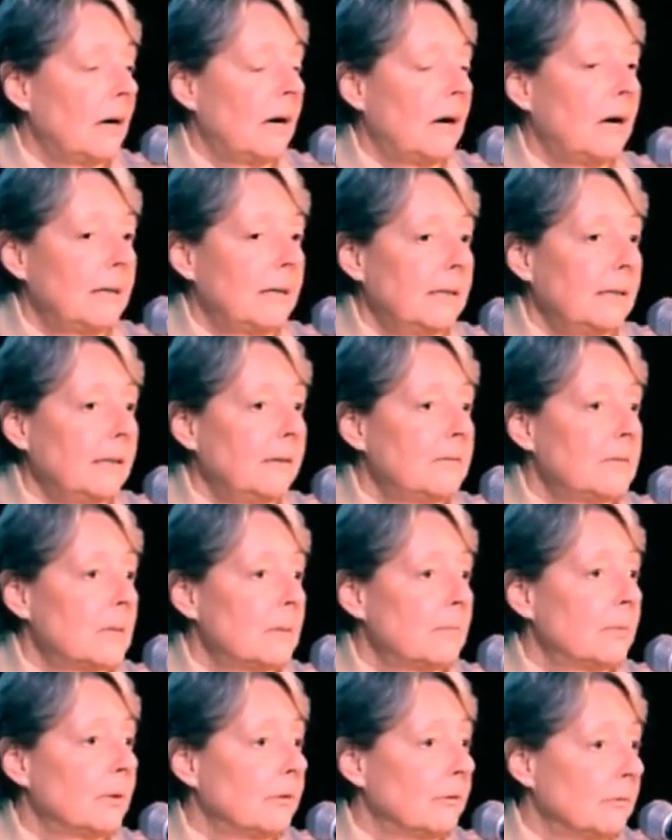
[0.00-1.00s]
Uh, he lives
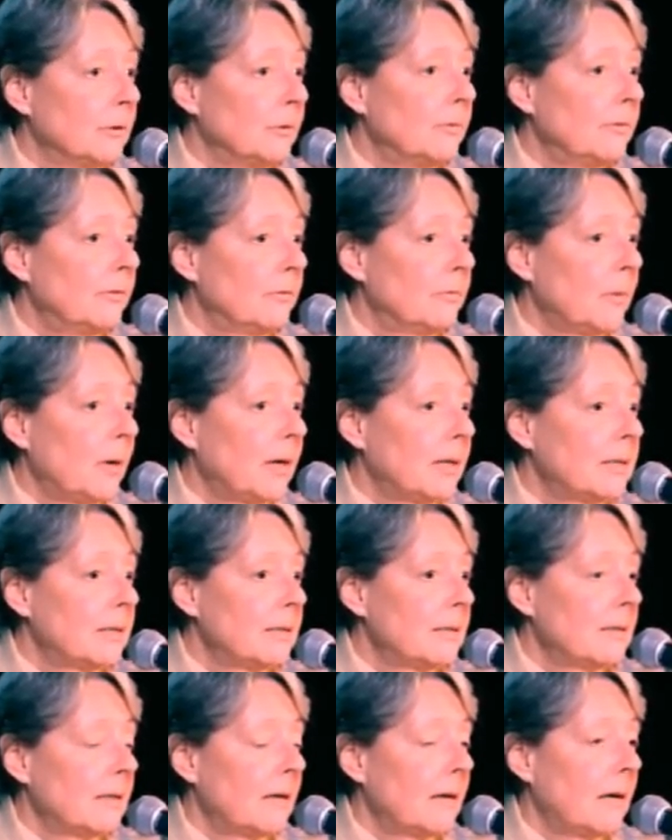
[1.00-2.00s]
in Peru, Vermont,
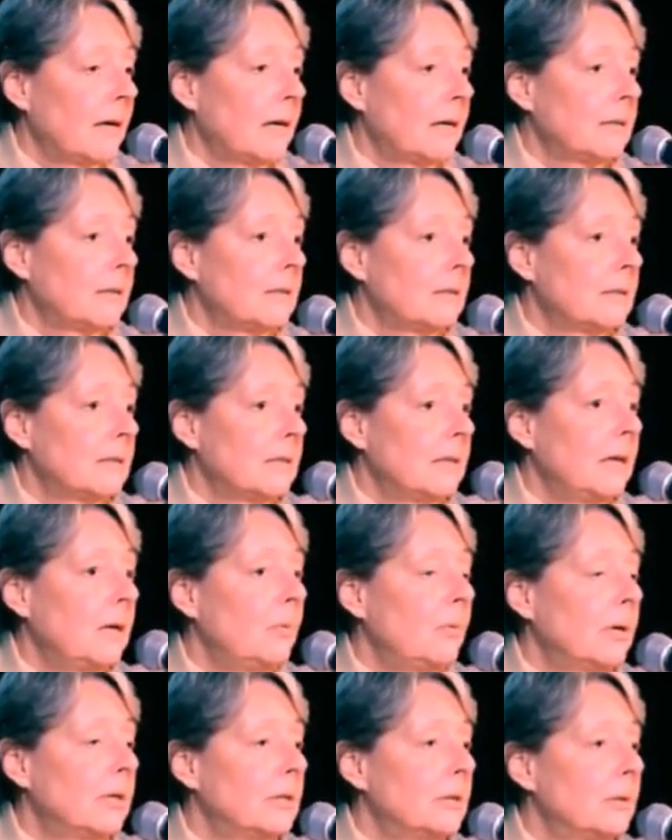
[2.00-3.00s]
and he
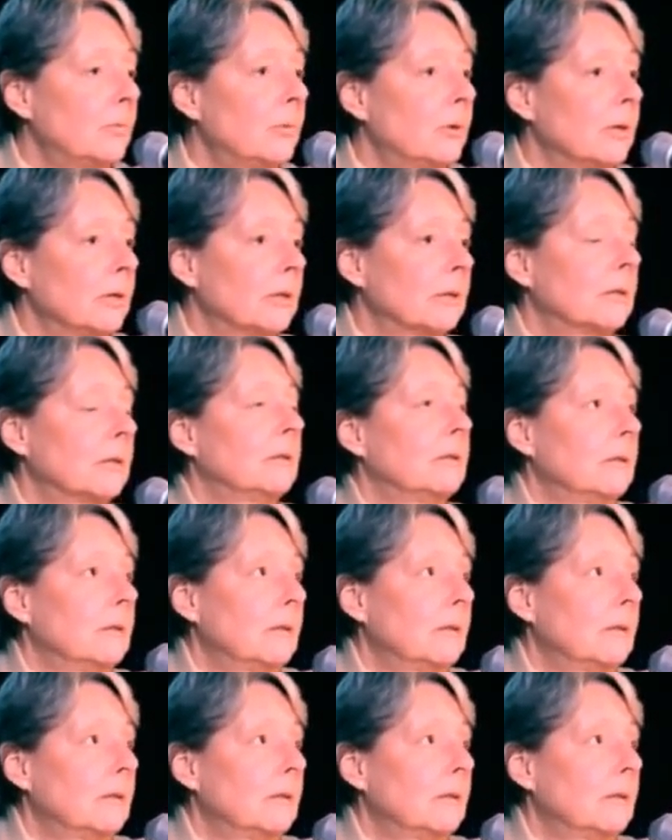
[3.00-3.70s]
went to work